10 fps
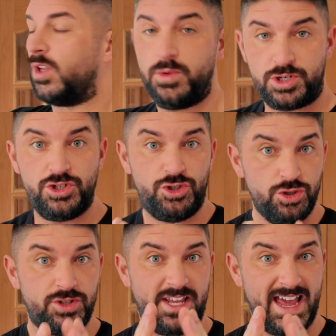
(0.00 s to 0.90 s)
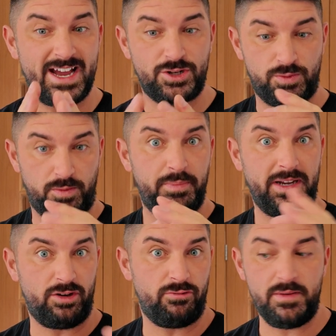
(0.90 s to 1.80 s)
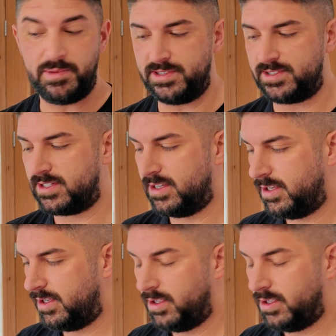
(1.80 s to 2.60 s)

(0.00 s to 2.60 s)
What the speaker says: which is just the actual big grippers.